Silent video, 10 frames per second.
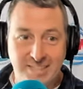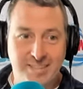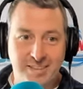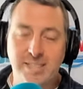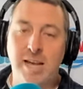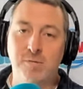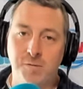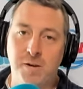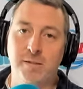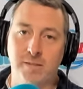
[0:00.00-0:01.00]
Yes, let's have
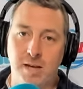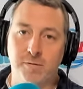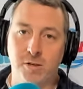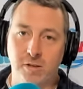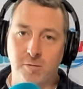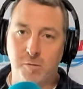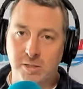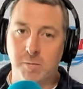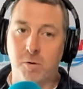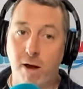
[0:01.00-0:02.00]
some fun this afternoon.
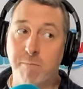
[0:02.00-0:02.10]
We've got some